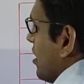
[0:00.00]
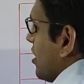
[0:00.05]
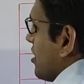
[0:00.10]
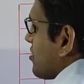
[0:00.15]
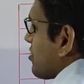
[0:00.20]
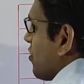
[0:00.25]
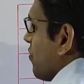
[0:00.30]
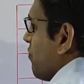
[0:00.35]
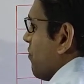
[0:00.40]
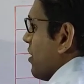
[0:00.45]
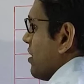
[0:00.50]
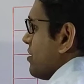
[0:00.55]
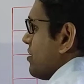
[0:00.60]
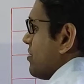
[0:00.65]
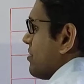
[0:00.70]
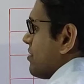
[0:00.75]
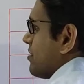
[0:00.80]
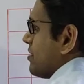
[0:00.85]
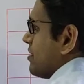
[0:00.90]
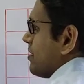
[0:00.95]
So
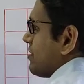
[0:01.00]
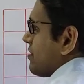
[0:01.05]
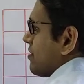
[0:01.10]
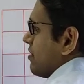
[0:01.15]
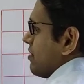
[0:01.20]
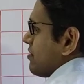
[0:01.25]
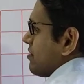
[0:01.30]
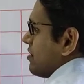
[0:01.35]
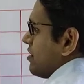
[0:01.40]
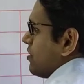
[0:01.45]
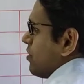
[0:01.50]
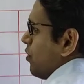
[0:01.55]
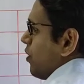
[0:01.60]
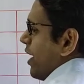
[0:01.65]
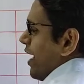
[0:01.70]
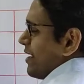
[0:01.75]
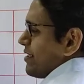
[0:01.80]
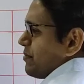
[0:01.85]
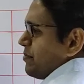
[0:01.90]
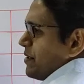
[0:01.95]
once this 0
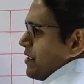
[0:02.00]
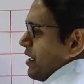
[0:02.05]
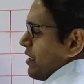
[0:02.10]
has been